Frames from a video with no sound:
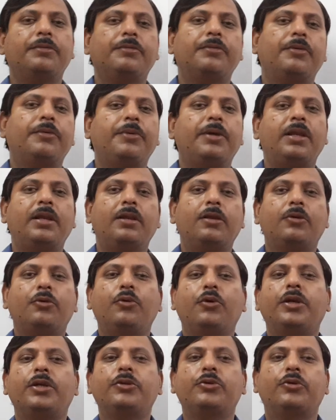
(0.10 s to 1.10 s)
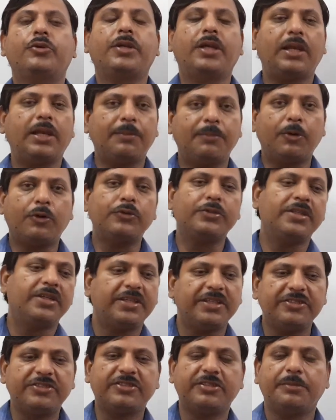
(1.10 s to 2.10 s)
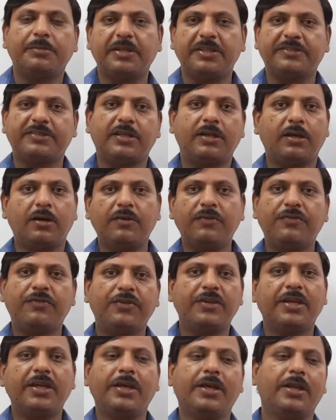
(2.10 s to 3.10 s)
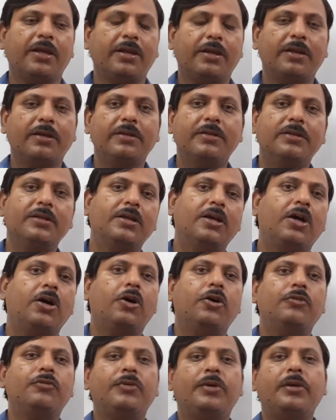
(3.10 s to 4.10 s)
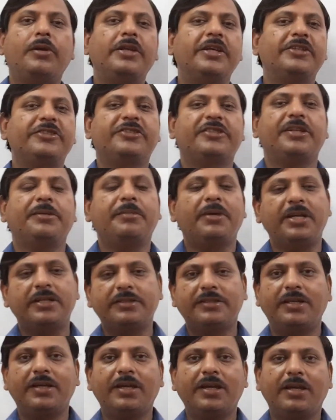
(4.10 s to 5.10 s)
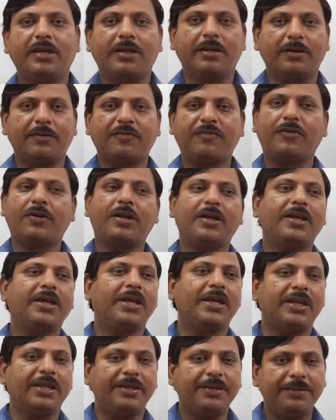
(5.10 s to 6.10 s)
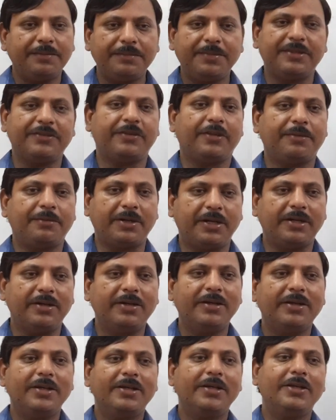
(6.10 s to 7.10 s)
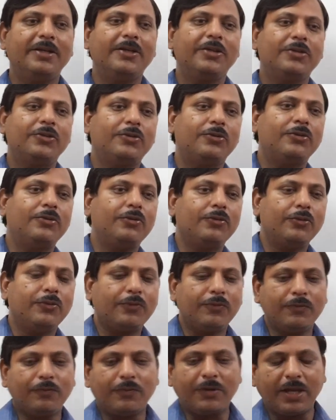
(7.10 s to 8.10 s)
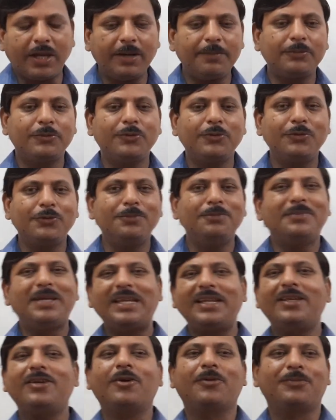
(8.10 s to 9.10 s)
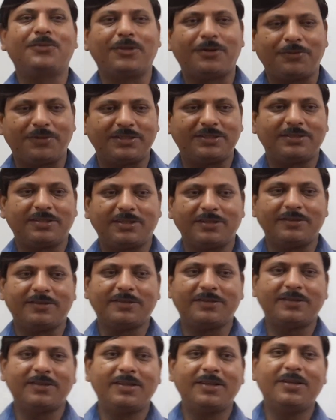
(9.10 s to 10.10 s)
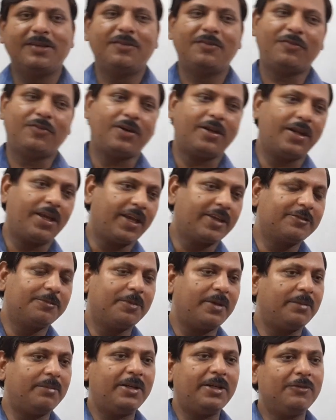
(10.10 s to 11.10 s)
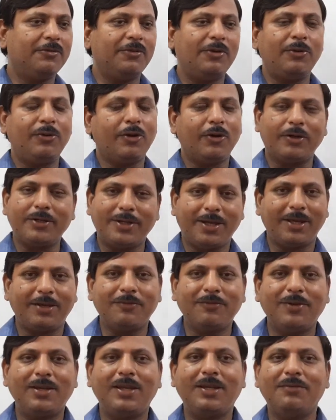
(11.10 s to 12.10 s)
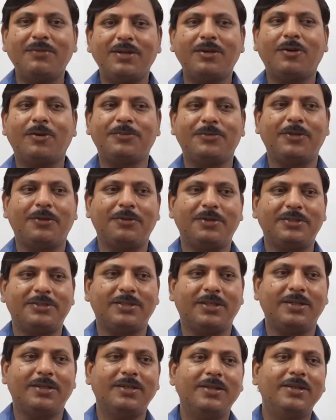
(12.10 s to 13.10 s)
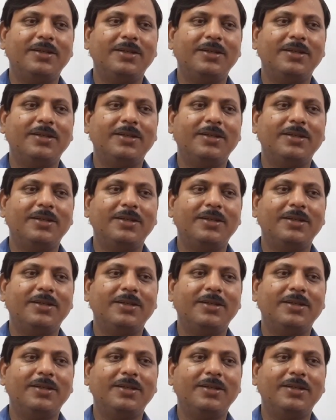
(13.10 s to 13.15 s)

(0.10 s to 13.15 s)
we will going to tell about the estimation of error. How we will estimate the error for any measurement. So we have to do many observations. For an experiment we will not take only one observation.